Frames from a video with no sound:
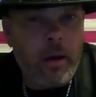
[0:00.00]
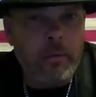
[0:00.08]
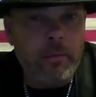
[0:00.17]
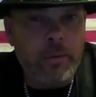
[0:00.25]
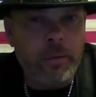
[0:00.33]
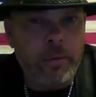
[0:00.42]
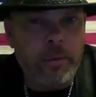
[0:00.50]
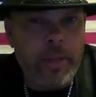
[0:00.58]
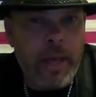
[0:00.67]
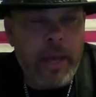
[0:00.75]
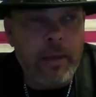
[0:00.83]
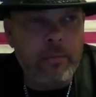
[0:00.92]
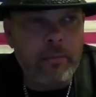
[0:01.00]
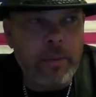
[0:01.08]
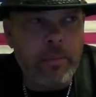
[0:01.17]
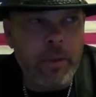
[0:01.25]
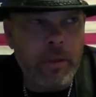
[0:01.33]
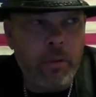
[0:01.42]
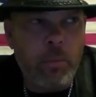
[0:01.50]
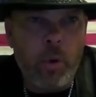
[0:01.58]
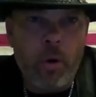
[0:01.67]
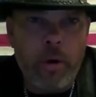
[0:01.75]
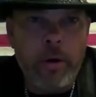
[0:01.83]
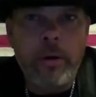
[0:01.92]
doing that, maybe a little
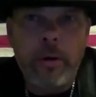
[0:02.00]
more.